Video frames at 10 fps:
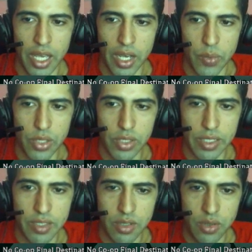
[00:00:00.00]
what you like
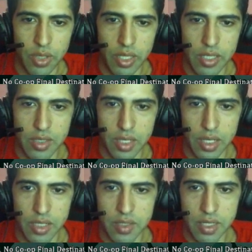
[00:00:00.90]
to do is
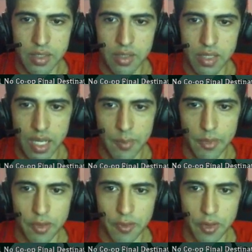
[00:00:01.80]
stick to the top for
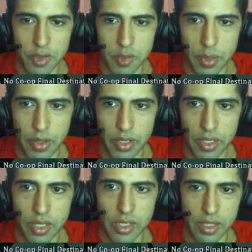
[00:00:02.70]
the first berry
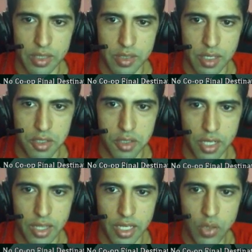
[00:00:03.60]
on this section,
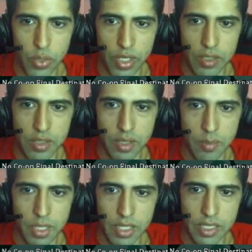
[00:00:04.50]
and then you want to start
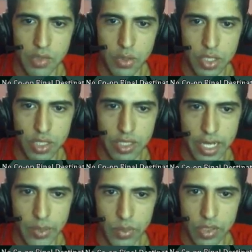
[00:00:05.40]
immediately switching
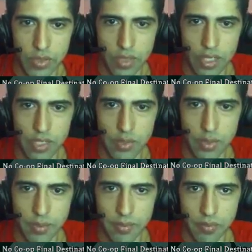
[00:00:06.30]
downwards to the next
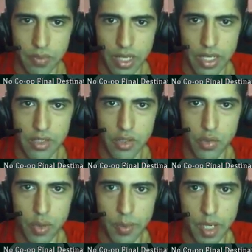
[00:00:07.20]
one. As you
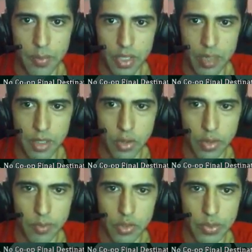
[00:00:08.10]
swim up, you're going to be going
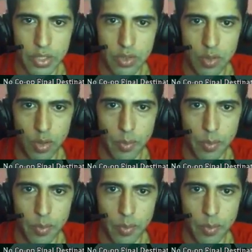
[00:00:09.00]
between two more